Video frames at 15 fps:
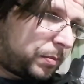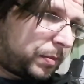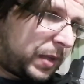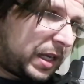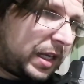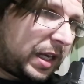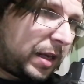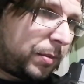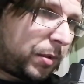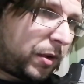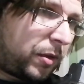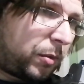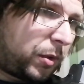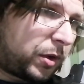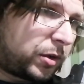beekeeper
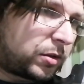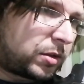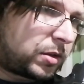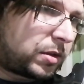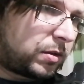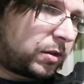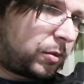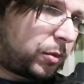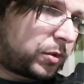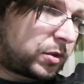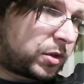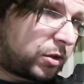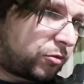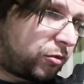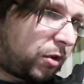that wants
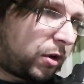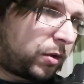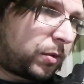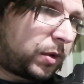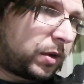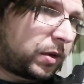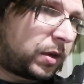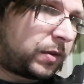to grow and